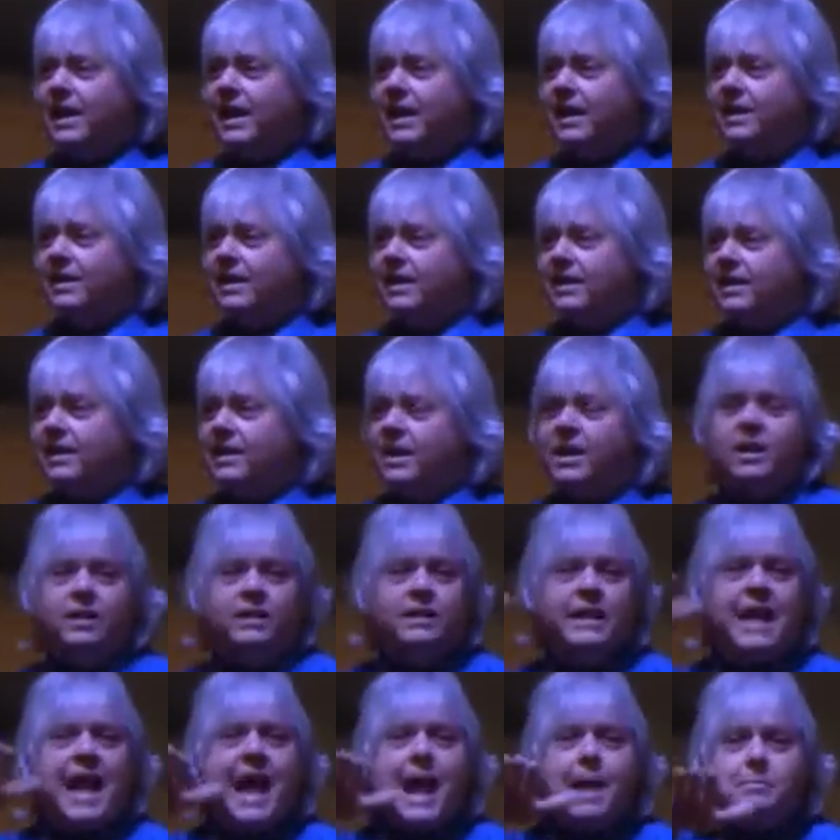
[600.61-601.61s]
and
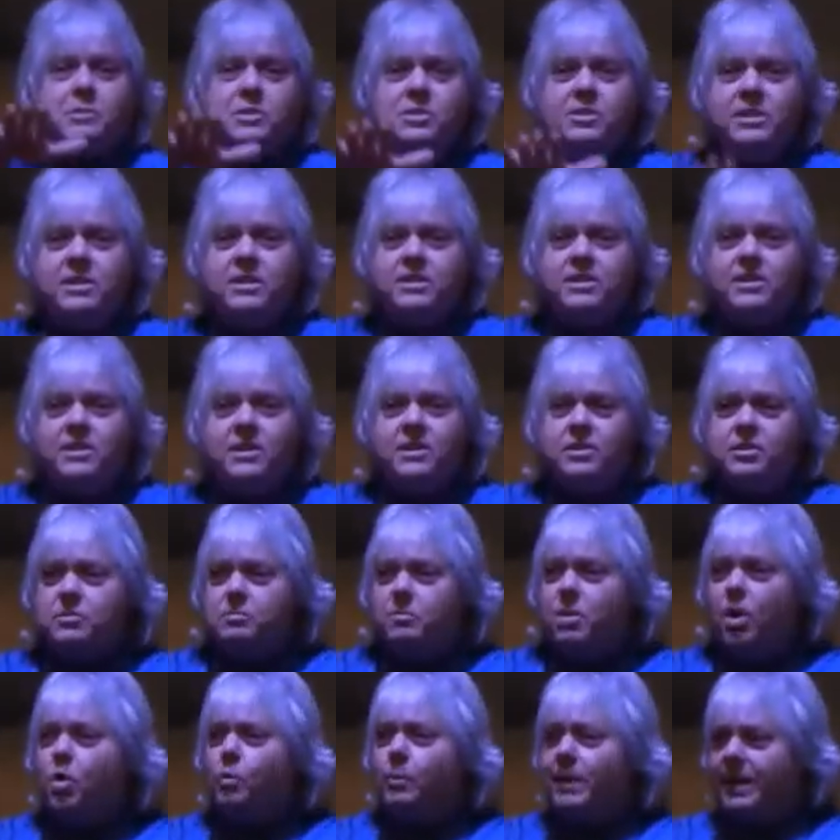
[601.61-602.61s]
collapsed into this
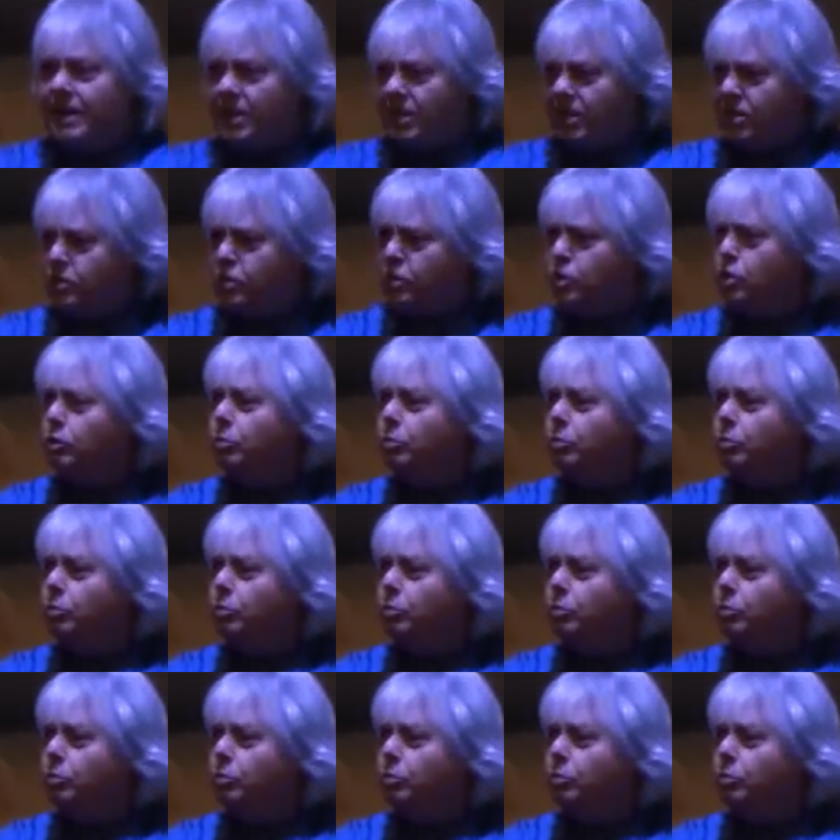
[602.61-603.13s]
moment because you